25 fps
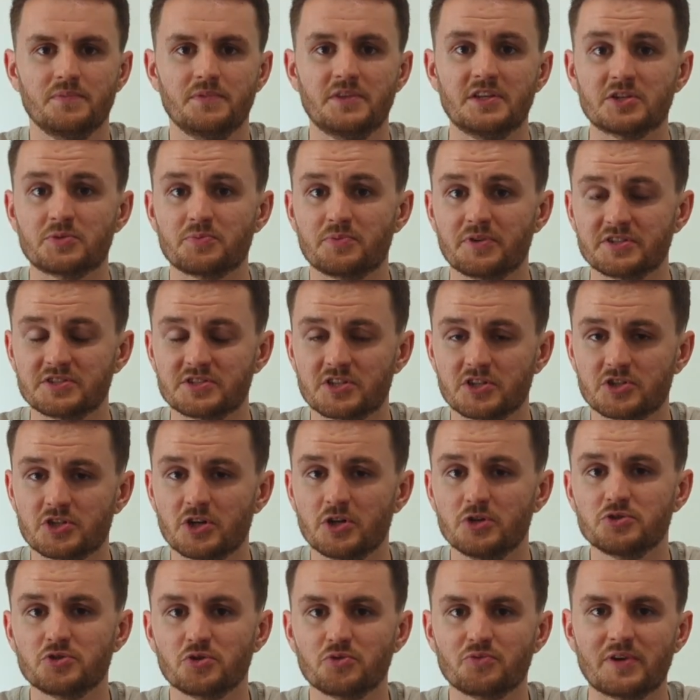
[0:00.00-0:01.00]
This brings the
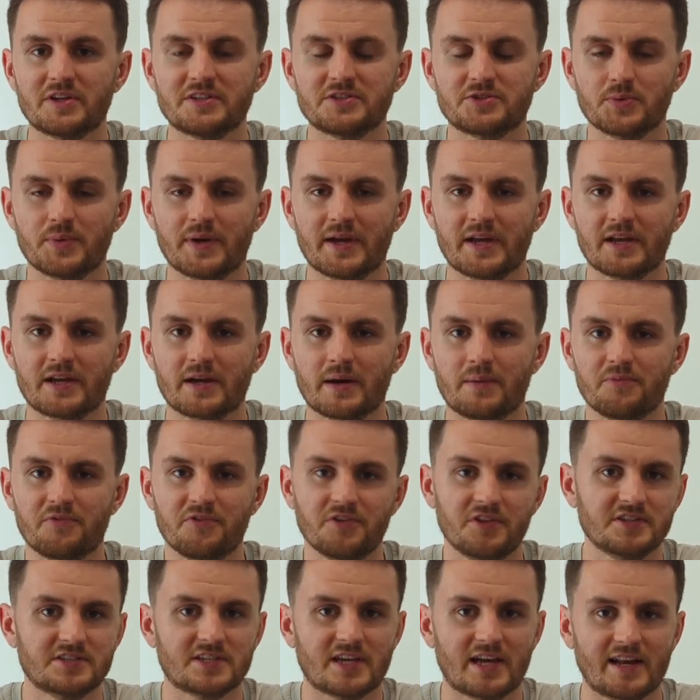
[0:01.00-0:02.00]
total rental income for
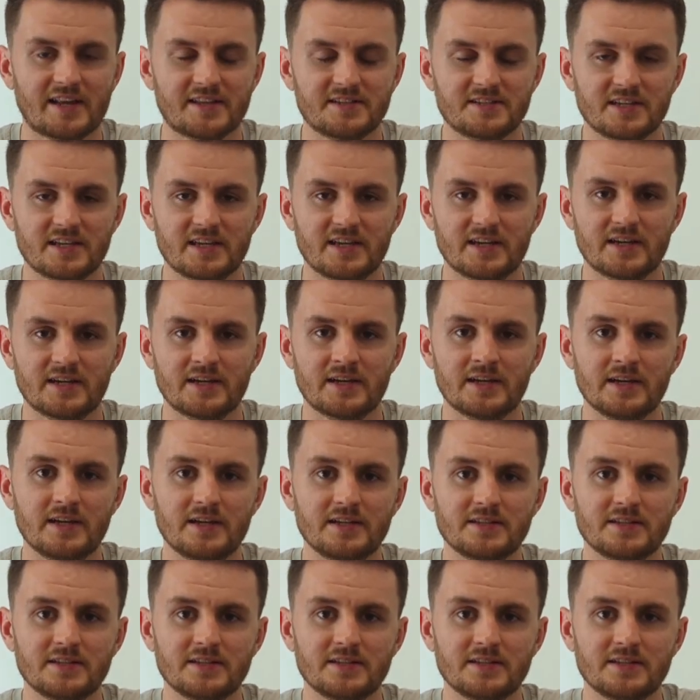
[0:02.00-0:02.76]
this calendar year